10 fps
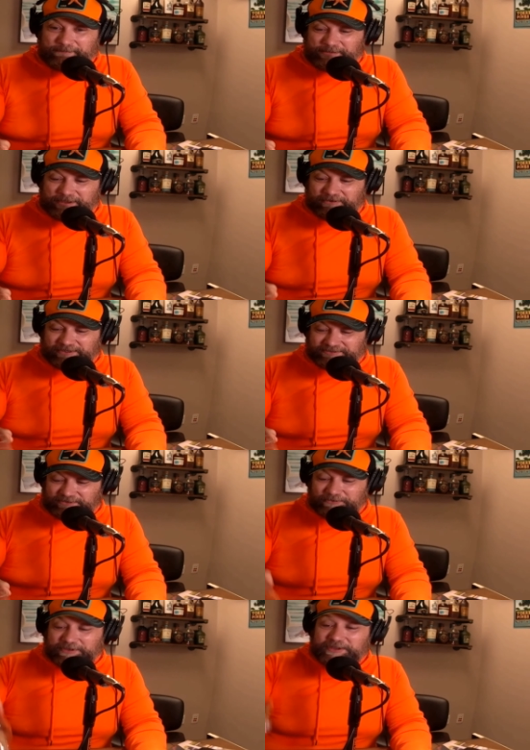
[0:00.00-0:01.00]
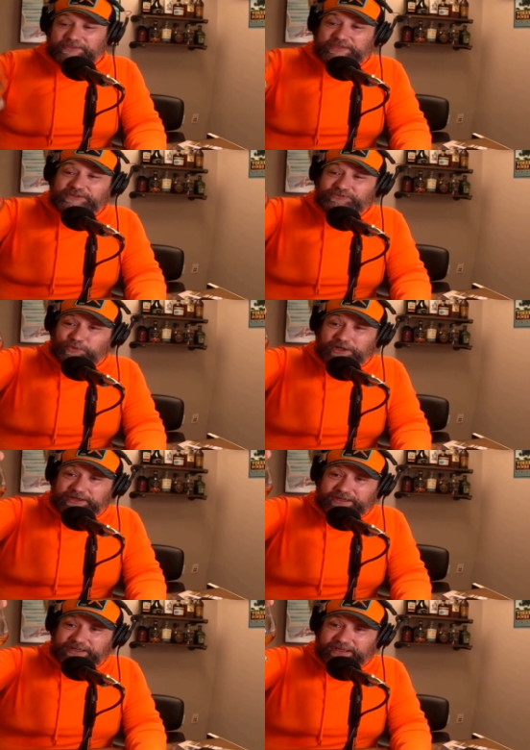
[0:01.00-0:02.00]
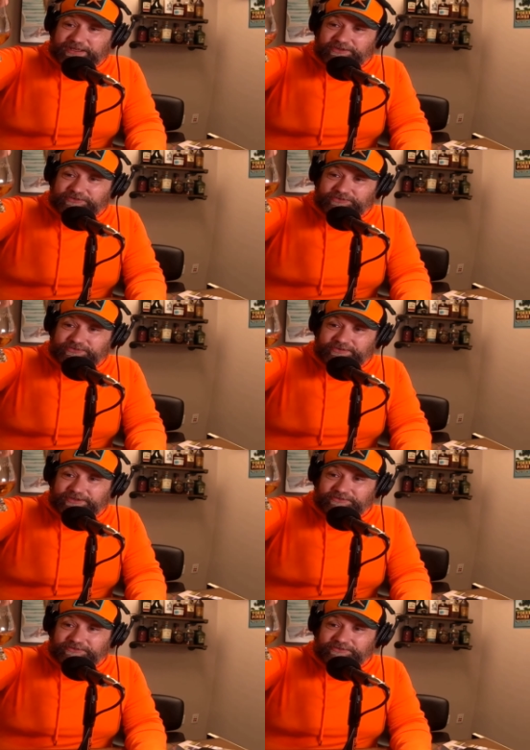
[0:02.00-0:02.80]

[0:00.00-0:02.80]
All right, so this one is Darker.